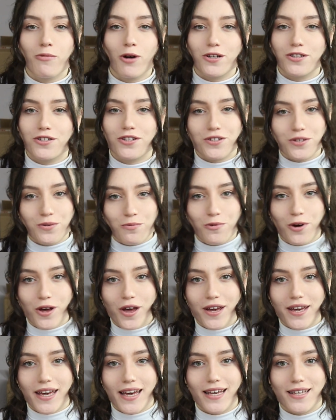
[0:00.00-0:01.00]
what doesn't
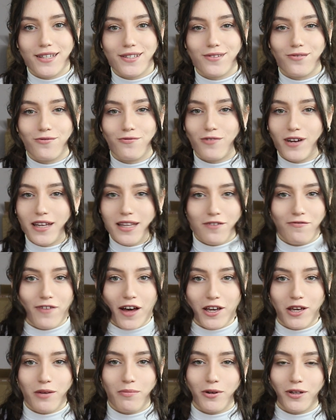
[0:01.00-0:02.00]
work is really
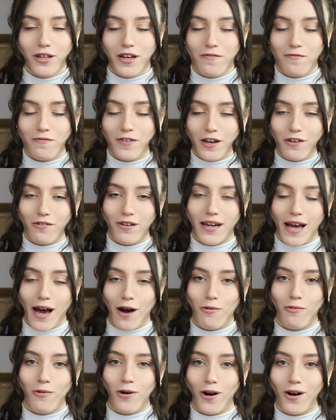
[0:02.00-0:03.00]
valuable in figuring
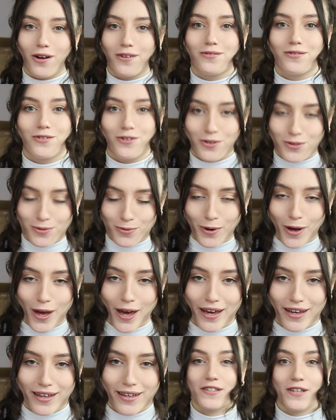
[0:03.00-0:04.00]
out what does
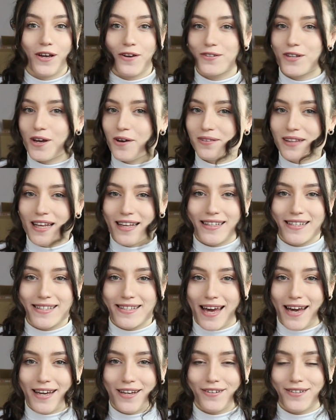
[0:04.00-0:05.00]
work. So don't let this
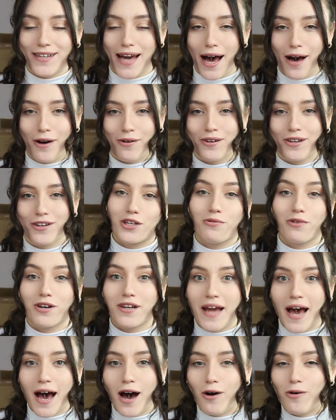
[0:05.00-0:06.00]
get you down. You are
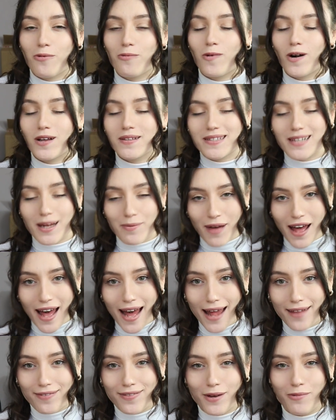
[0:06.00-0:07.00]
now one step
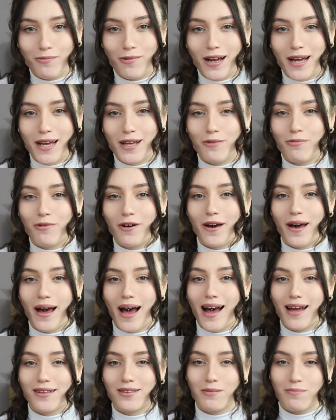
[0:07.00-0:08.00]
ahead than where you were
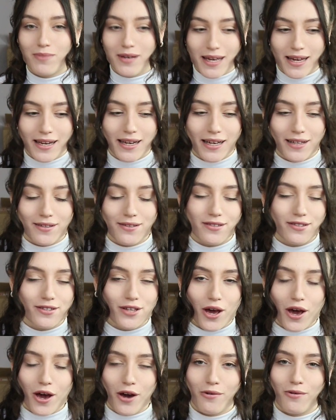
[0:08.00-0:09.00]
at the beginning,
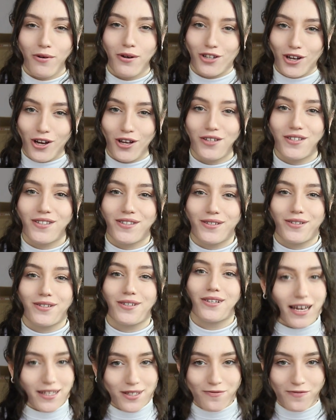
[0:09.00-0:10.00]
so just
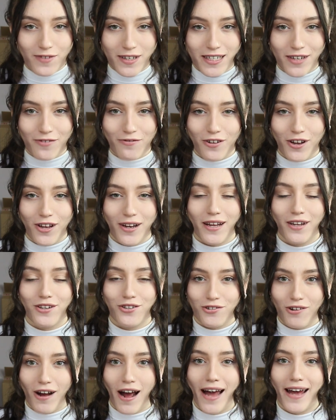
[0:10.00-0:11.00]
try something different and
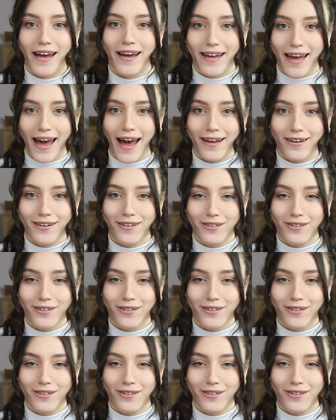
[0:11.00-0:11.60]
try again.